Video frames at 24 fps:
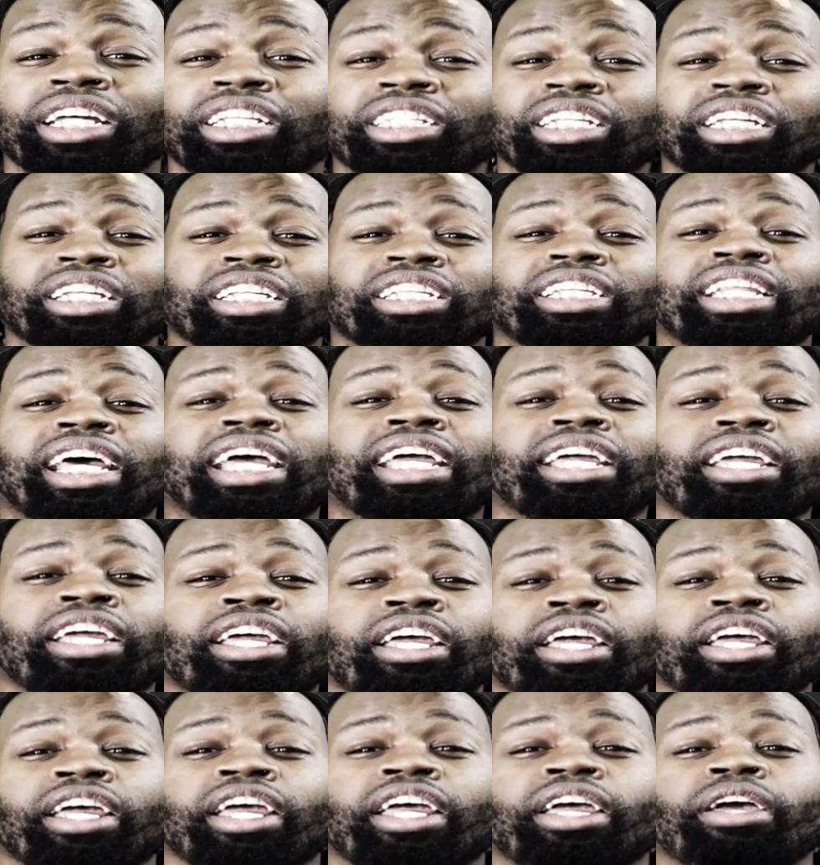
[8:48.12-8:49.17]
at the end of the day,
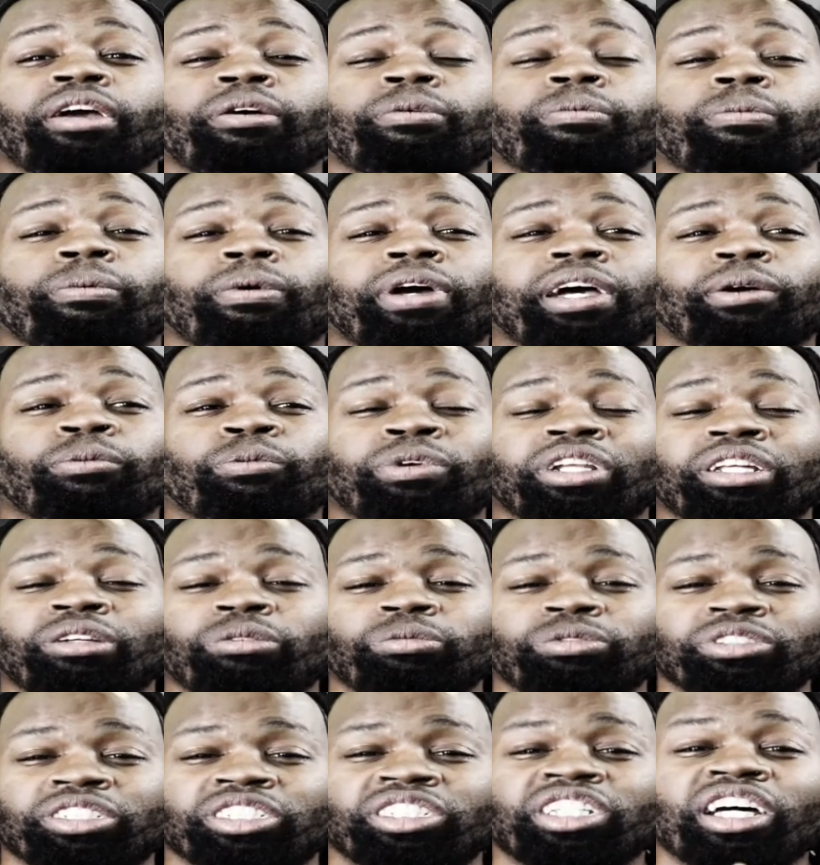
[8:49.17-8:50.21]
when he
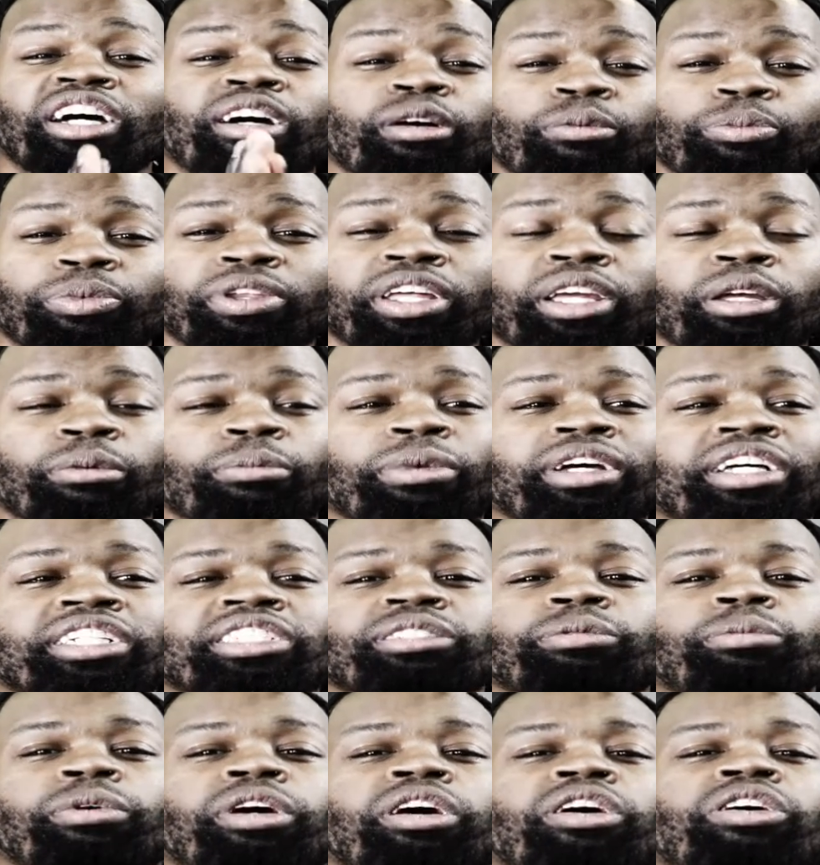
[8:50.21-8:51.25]
was done playing
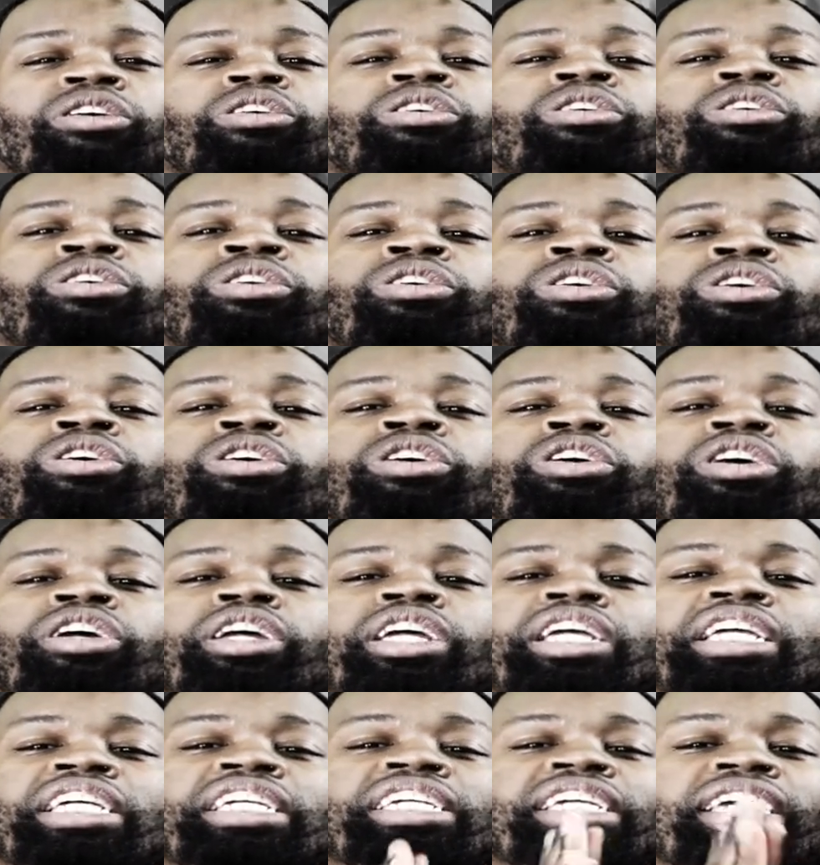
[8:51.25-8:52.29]
basketball,
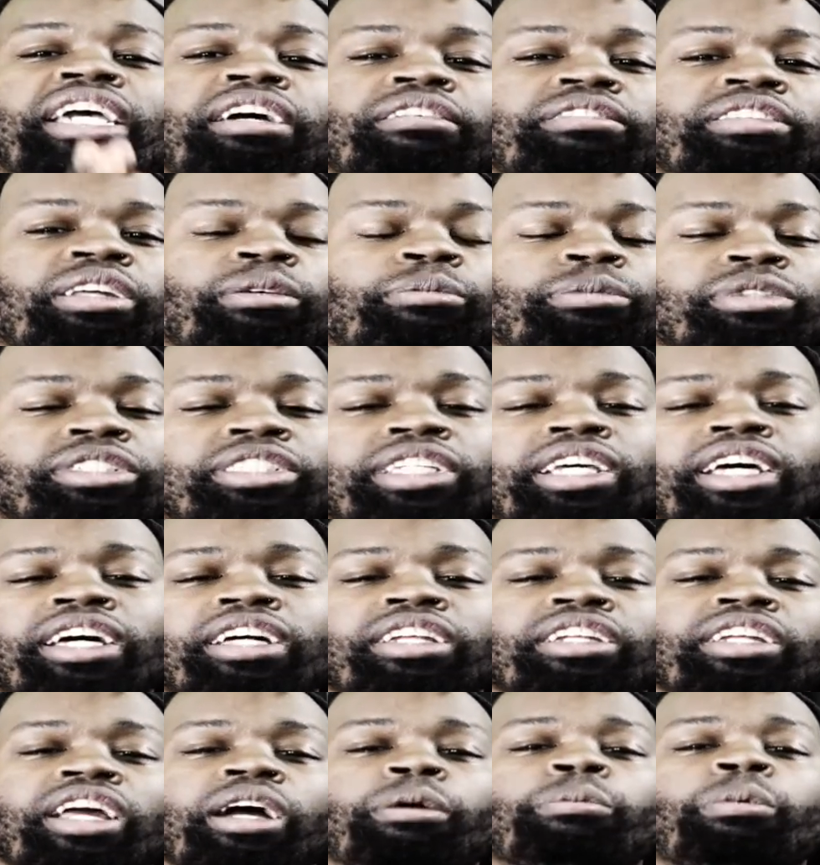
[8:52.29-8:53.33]
he kept that
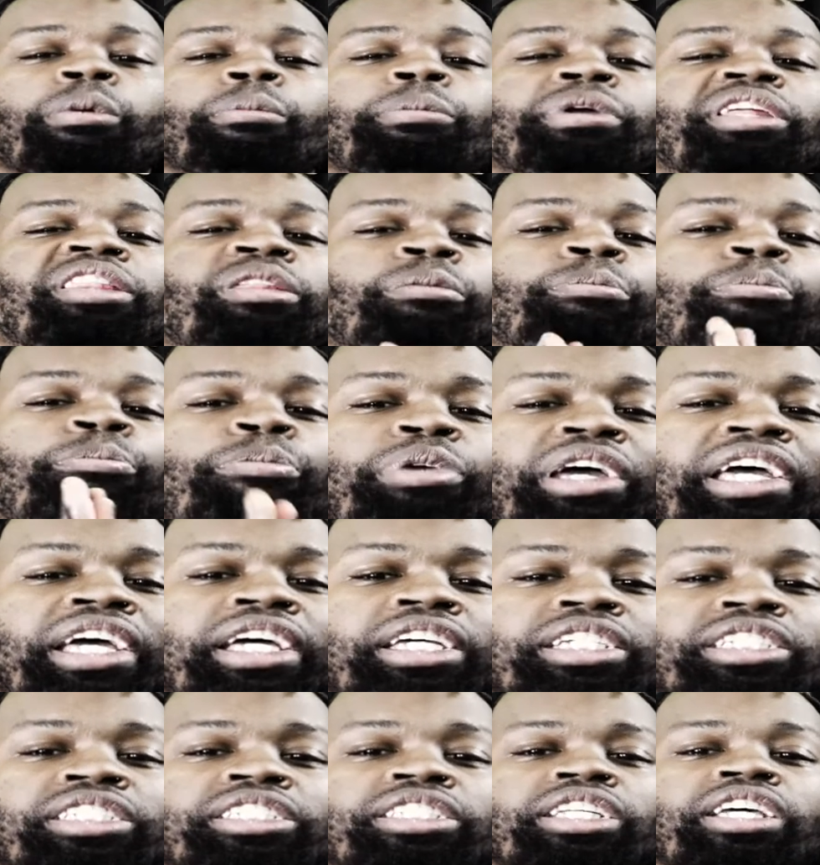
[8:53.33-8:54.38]
mentality, I'm gonna be the
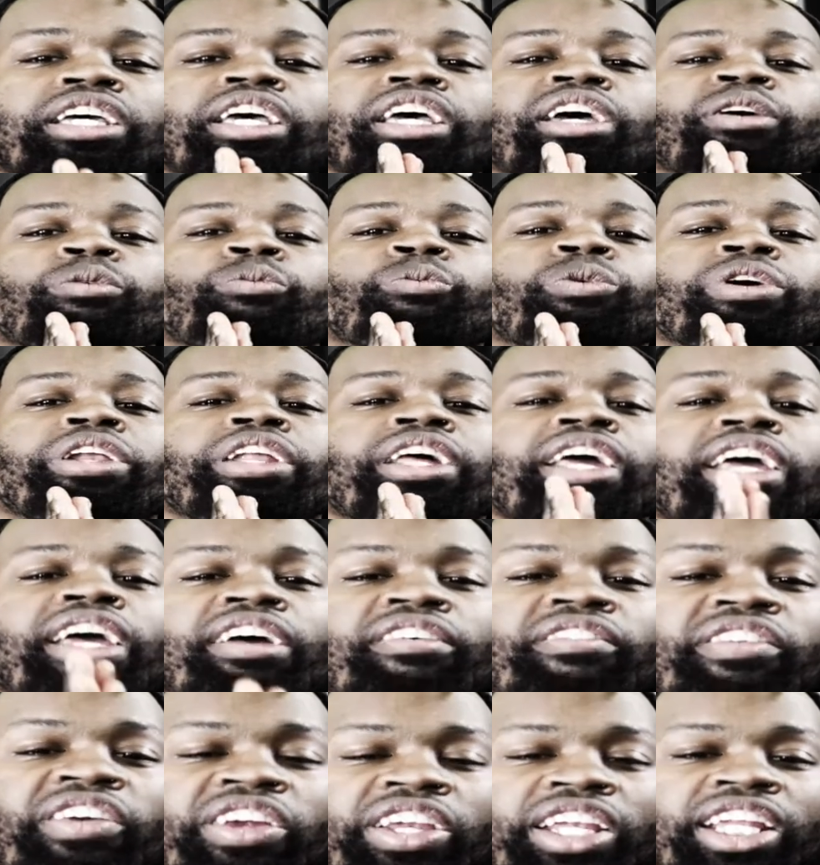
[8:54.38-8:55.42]
best at
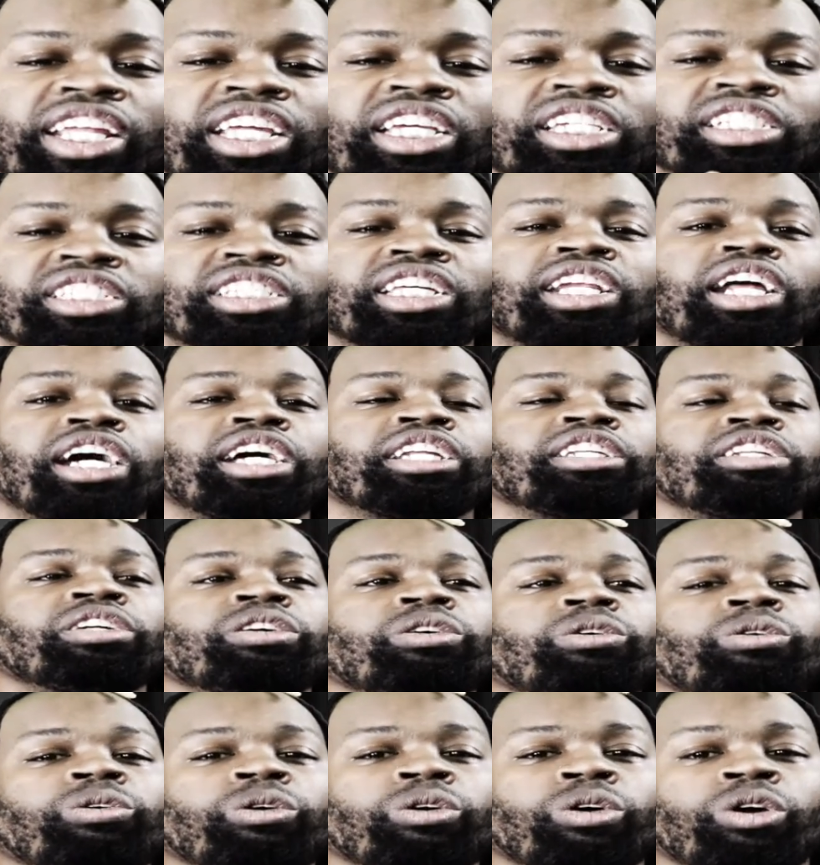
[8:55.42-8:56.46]
whatever it is that I
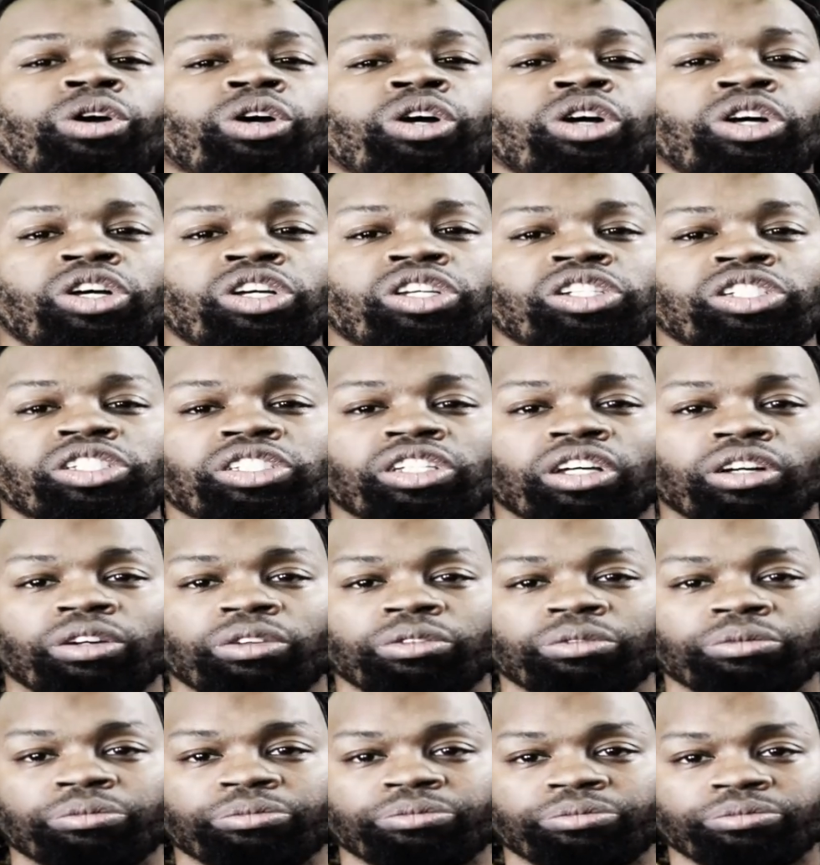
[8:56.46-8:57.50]
do.
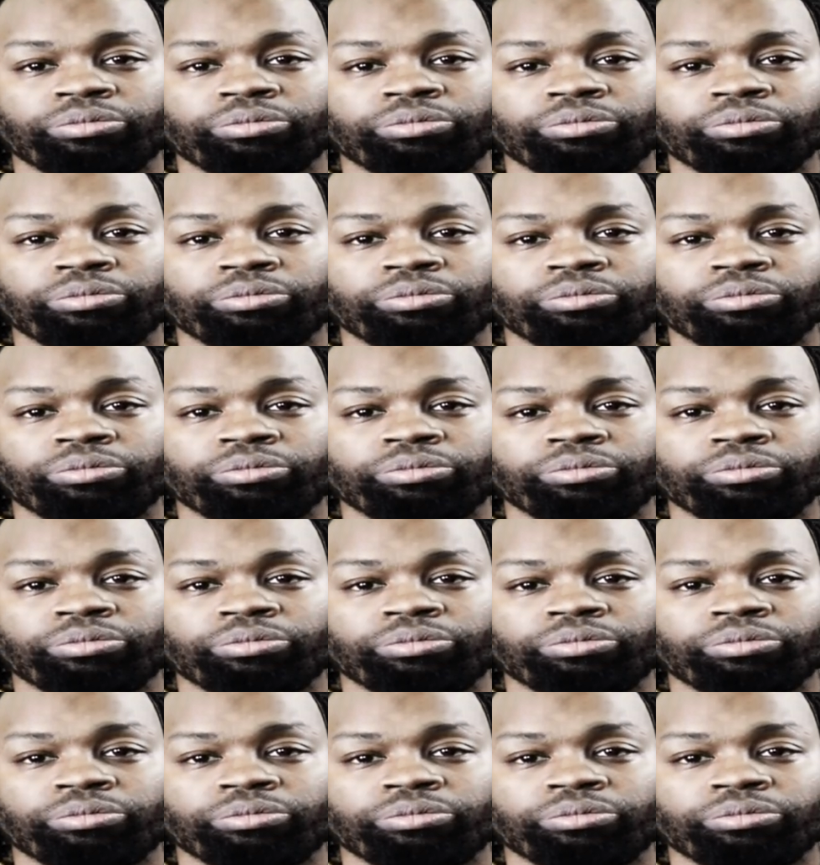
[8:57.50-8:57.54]
So,